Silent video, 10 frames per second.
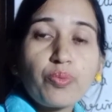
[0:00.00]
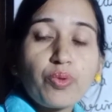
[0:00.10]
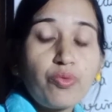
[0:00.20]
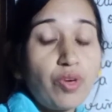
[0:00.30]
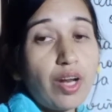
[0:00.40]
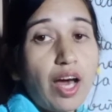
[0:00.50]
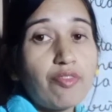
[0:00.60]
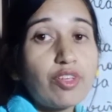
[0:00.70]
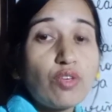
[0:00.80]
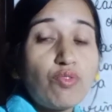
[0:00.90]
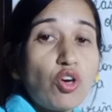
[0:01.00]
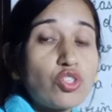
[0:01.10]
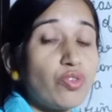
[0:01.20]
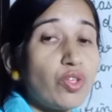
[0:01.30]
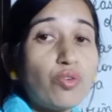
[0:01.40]
We are having the
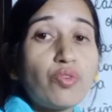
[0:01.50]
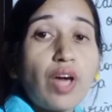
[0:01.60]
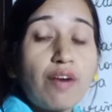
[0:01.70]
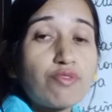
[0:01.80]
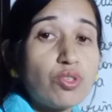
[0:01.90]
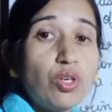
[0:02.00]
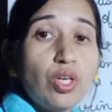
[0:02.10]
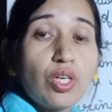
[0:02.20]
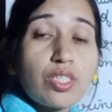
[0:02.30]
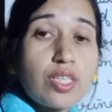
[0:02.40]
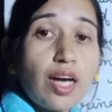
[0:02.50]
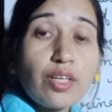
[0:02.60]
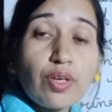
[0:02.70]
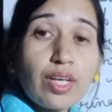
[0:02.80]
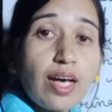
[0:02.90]
watch, we know we have to start
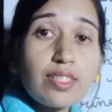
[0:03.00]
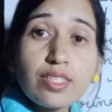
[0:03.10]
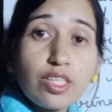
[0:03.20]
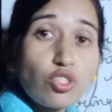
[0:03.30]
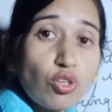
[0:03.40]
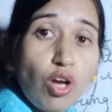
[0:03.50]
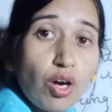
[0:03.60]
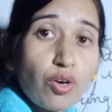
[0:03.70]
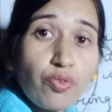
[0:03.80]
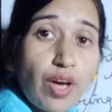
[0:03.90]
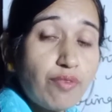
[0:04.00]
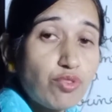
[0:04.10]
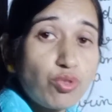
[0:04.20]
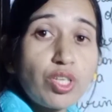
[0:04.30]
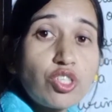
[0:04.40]
our class at 8 o'clock, we have
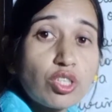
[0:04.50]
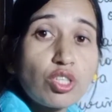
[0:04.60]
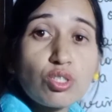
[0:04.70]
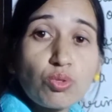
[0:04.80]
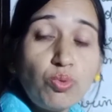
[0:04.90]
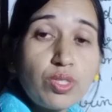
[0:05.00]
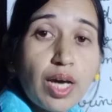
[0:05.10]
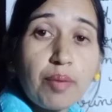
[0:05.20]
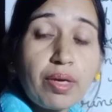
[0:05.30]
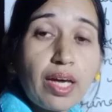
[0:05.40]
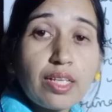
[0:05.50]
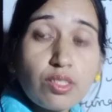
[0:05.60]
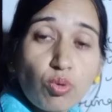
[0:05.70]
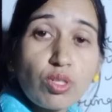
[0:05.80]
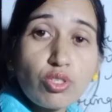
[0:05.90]
to reach at the school timing at
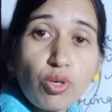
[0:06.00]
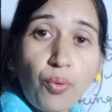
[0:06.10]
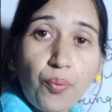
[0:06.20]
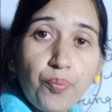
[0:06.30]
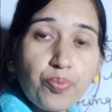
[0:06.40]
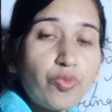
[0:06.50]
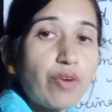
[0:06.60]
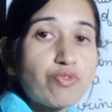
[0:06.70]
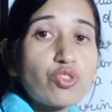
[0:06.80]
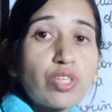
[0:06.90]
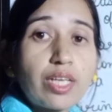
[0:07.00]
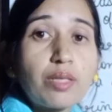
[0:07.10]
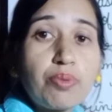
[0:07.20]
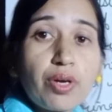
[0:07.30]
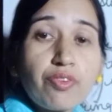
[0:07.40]
so and so, we have to take
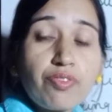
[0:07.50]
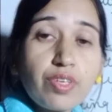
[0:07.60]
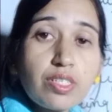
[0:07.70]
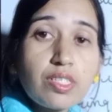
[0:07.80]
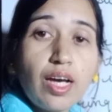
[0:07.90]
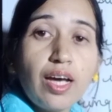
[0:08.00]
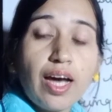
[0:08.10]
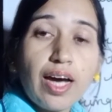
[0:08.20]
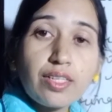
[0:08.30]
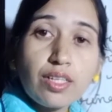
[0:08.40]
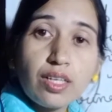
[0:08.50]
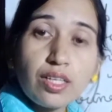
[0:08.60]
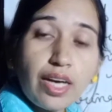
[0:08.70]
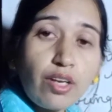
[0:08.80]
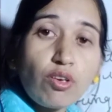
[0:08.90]
the breakfast at
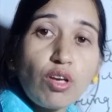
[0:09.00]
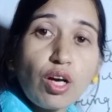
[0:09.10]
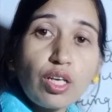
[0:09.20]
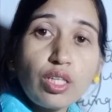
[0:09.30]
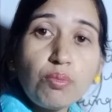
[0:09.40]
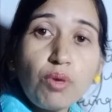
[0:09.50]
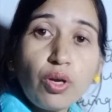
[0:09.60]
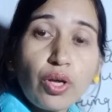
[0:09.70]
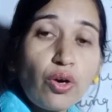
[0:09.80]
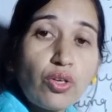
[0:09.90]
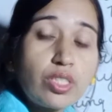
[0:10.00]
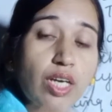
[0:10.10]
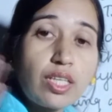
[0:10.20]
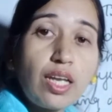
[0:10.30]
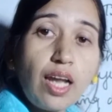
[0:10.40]
9 o'clock in the morning or
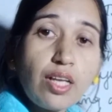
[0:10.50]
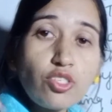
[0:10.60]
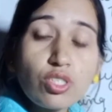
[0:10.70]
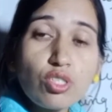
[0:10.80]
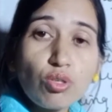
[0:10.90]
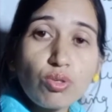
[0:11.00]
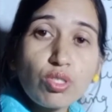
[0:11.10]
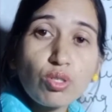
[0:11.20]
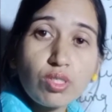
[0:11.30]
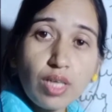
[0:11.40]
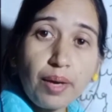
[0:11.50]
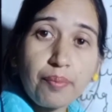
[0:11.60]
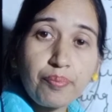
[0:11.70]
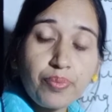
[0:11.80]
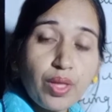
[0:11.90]
take the lunch in so and so
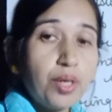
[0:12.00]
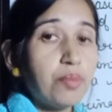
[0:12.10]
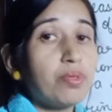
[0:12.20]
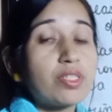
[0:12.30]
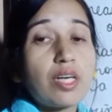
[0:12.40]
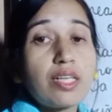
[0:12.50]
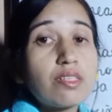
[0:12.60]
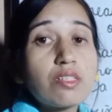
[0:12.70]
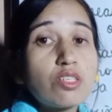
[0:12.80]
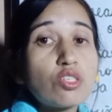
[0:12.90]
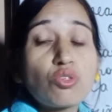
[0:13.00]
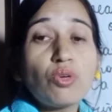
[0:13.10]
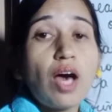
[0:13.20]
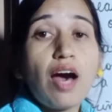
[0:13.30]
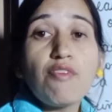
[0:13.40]
time. But ancestors don't
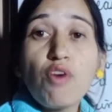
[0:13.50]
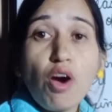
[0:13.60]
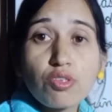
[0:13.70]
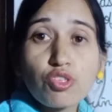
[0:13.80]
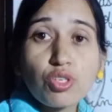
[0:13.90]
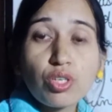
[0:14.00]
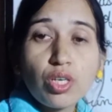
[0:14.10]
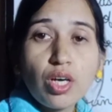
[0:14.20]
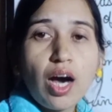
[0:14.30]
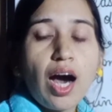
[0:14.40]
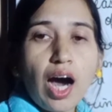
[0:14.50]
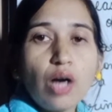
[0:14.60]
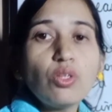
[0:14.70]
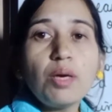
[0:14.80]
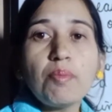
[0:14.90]
have watch.
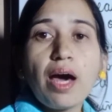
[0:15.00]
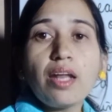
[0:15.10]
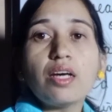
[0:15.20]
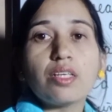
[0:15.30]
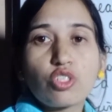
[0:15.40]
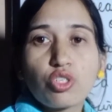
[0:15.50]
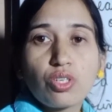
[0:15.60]
How they manage?